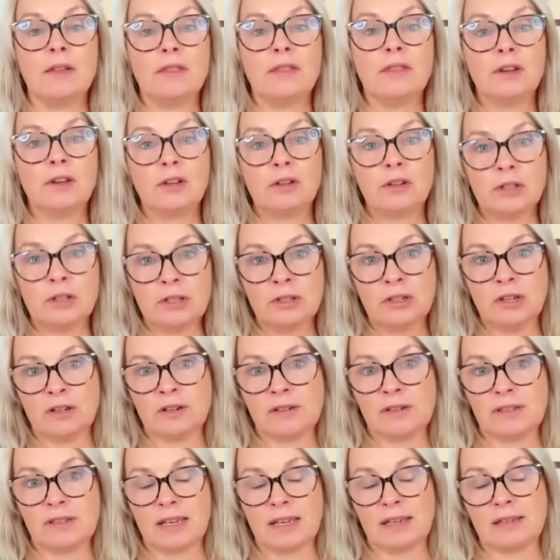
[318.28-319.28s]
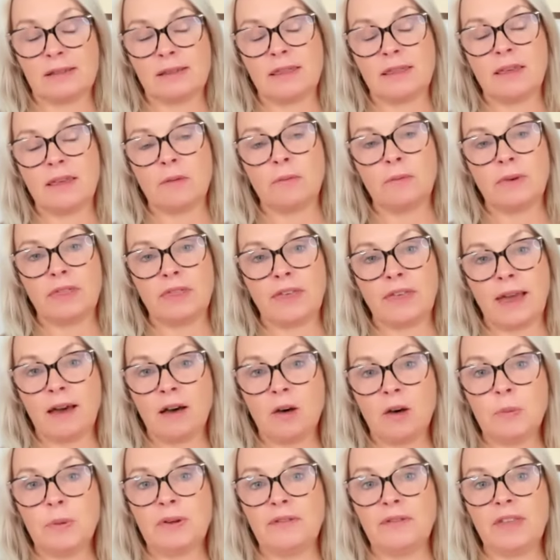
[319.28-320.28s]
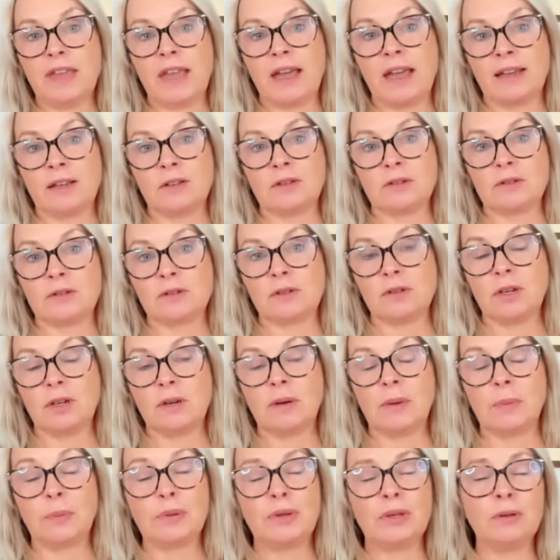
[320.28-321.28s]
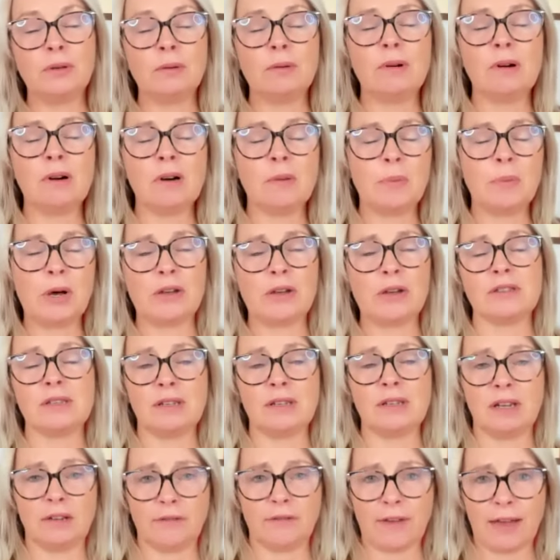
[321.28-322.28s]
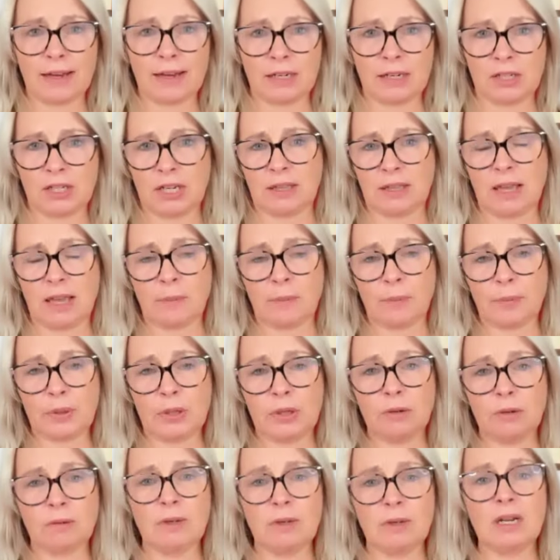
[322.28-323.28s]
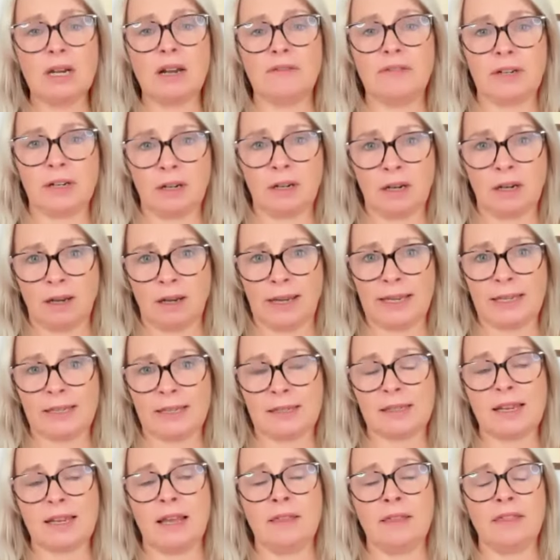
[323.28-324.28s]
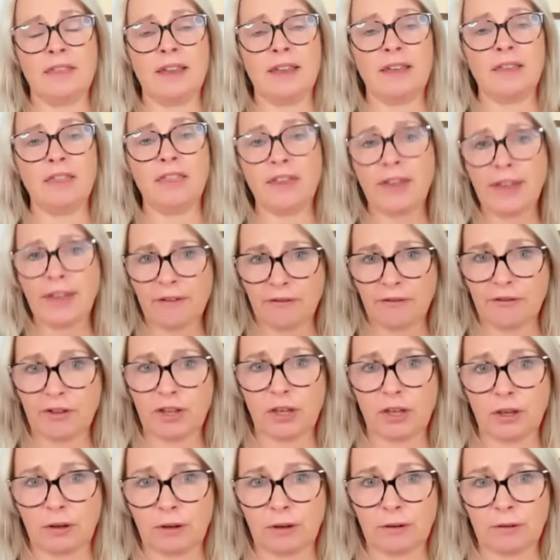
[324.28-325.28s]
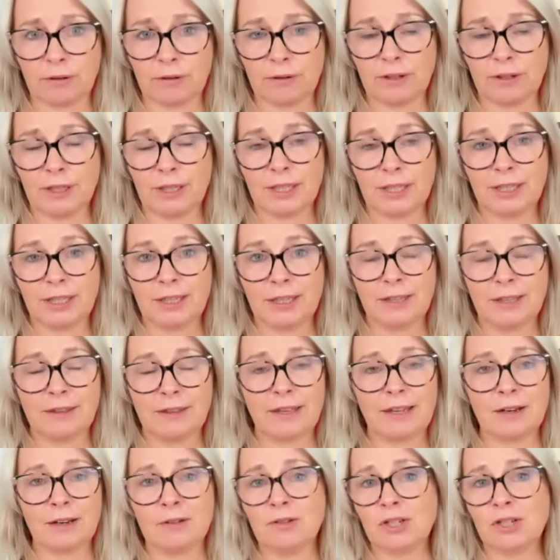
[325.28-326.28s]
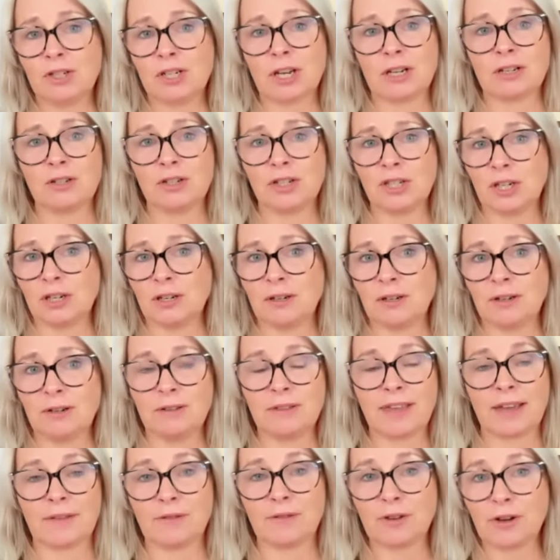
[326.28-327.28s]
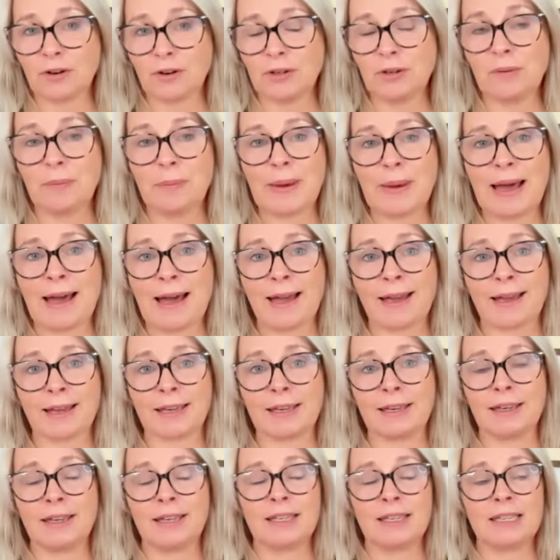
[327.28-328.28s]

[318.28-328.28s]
the good news is that with the help of the angels who are pure positive energy they're pure love and light and they're there for you they don't judge you they've got your back